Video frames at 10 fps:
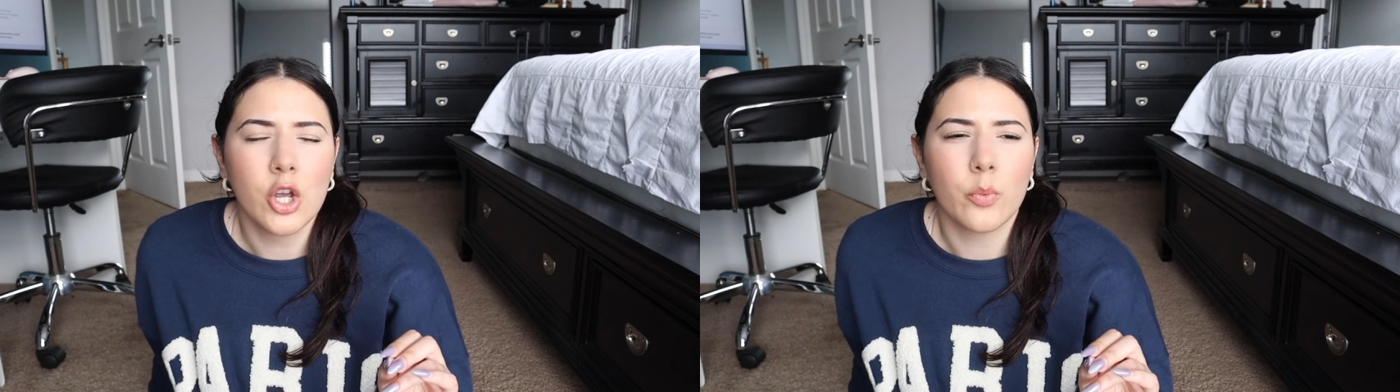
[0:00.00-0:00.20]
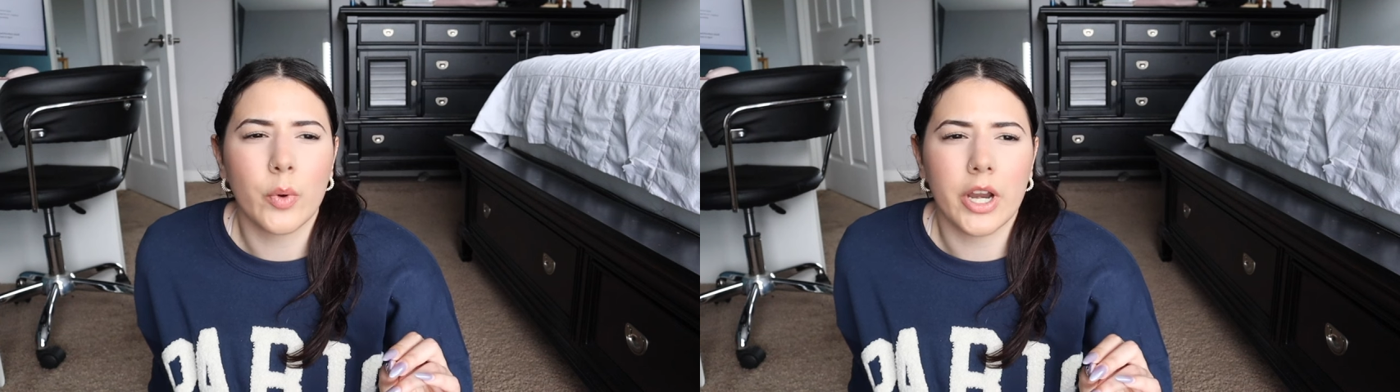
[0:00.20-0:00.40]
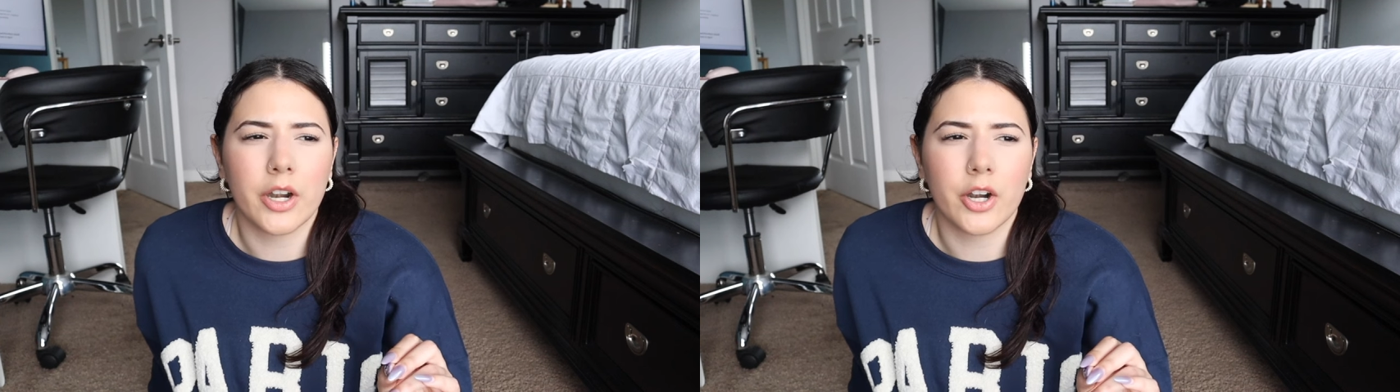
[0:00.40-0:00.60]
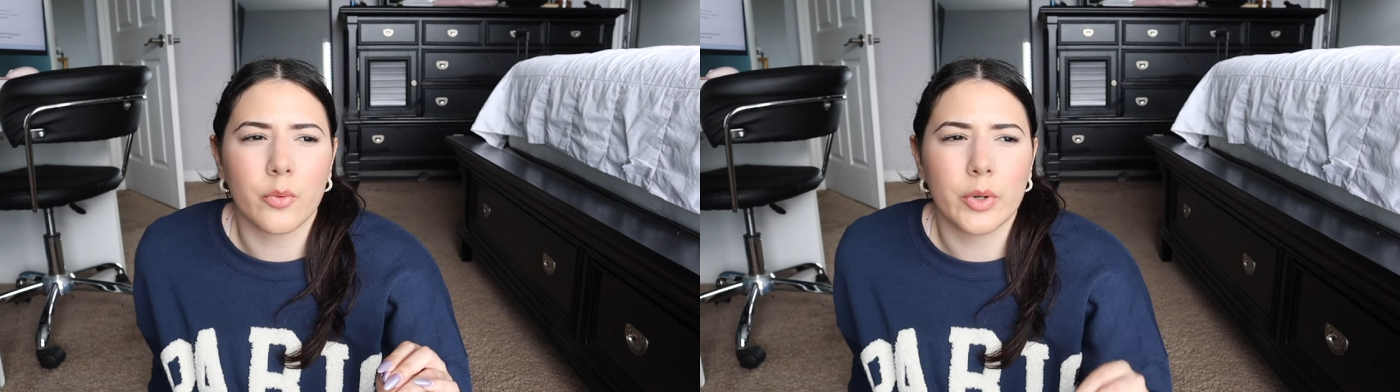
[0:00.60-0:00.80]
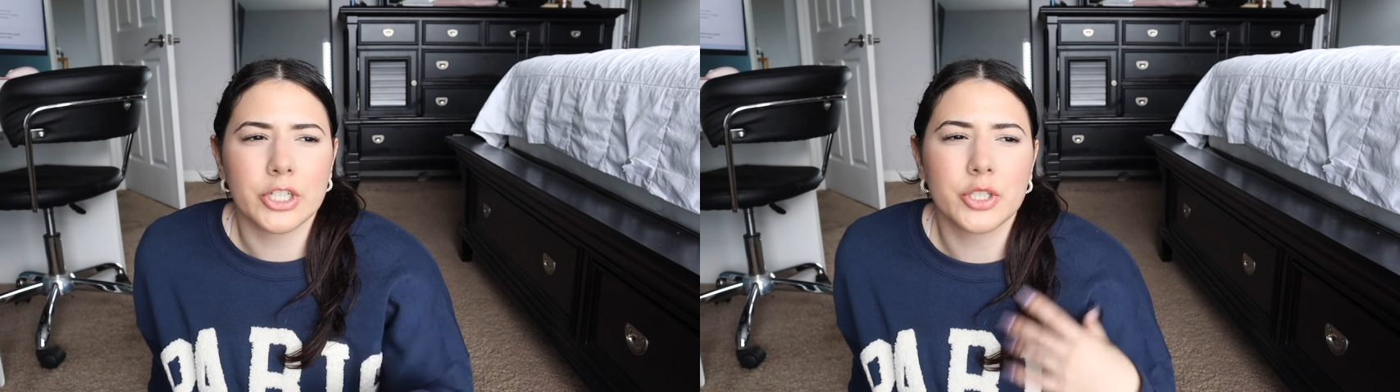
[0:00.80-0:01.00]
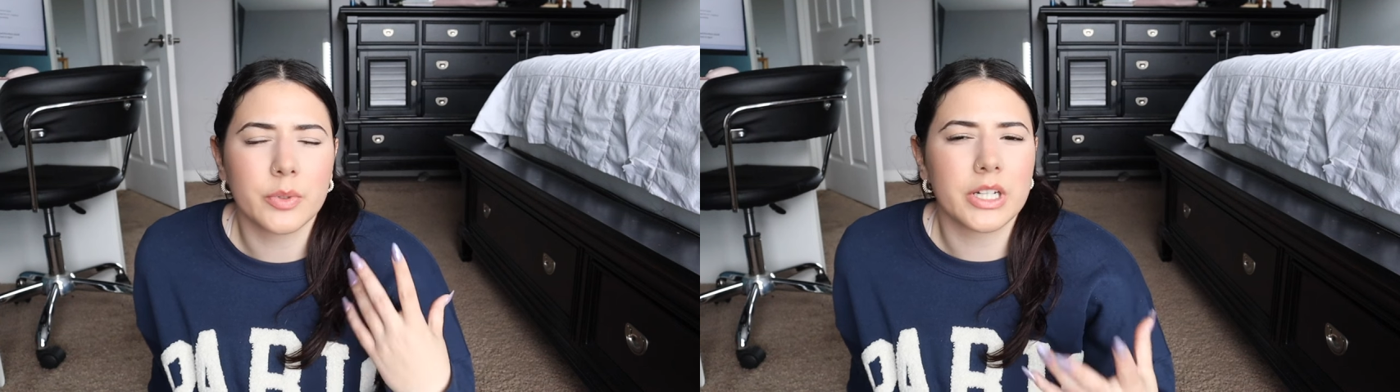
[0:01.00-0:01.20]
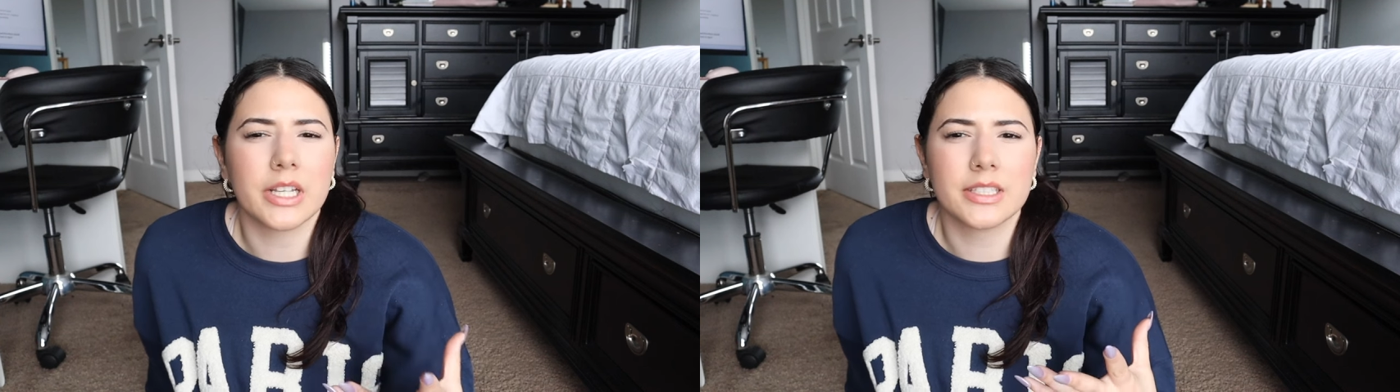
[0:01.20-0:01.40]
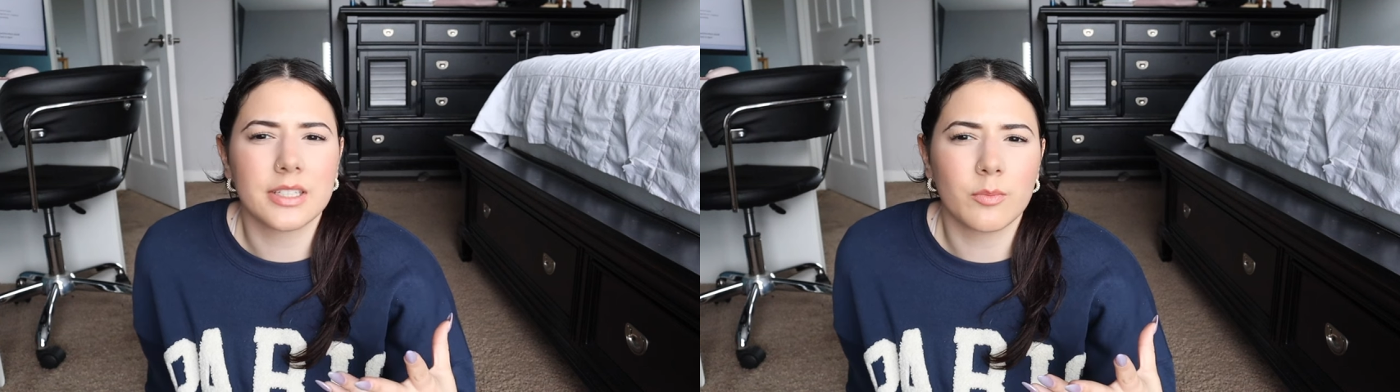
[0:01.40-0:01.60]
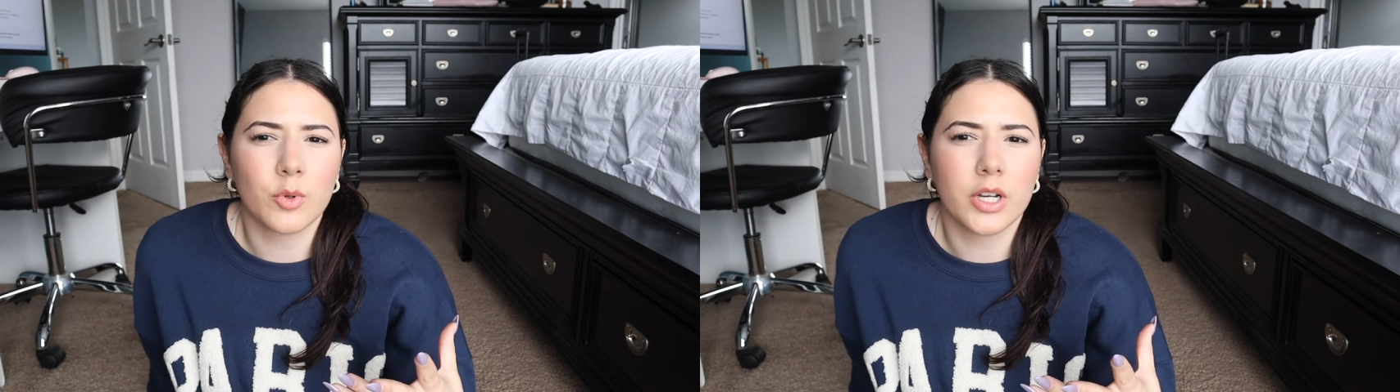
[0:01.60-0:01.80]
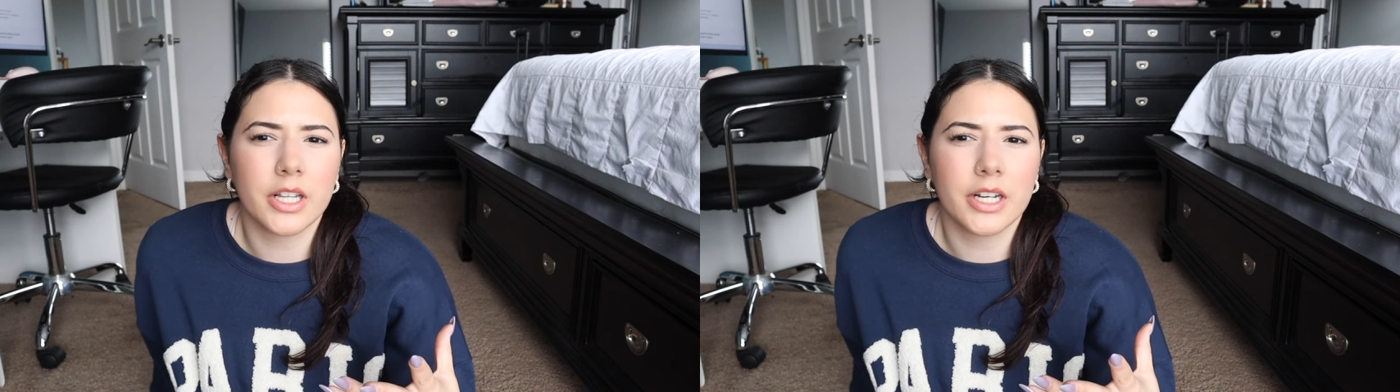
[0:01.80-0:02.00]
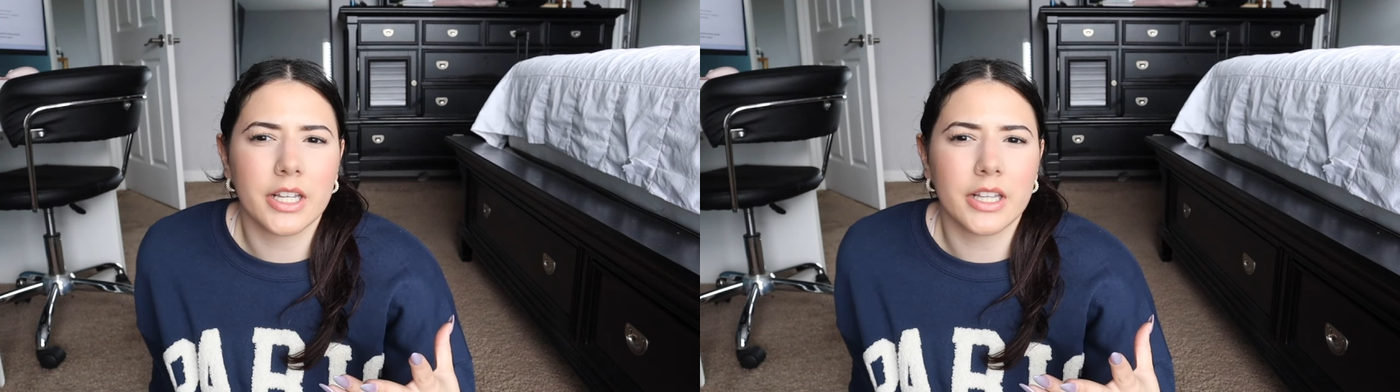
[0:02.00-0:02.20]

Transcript: where when she would kiss someone,